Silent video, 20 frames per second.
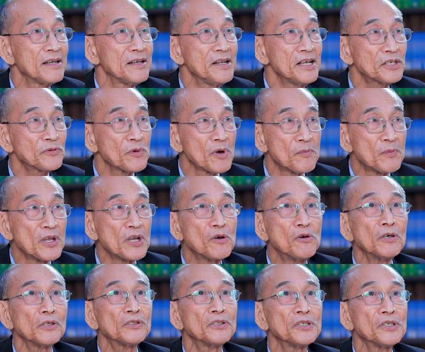This will be
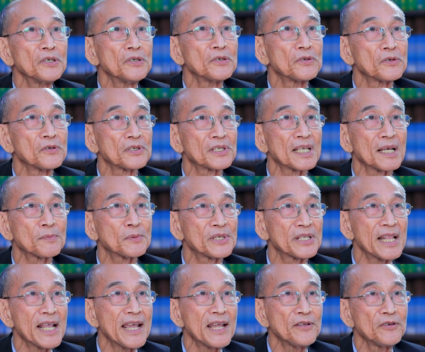good too to
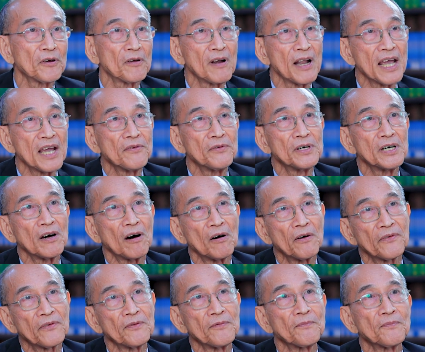sustain your level
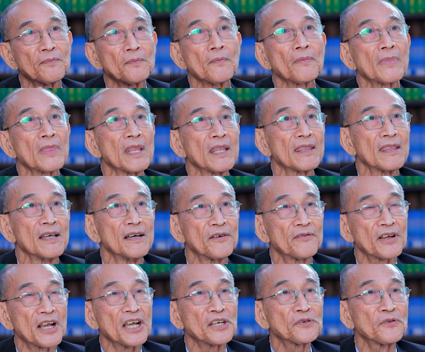of
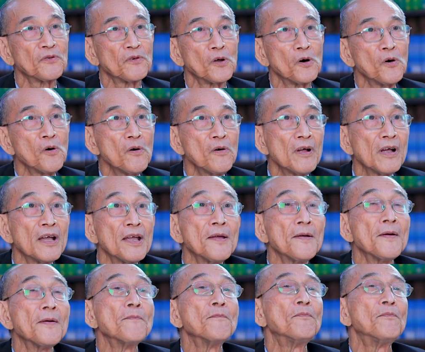the cash flow,
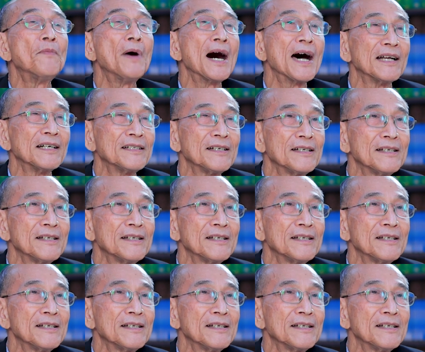but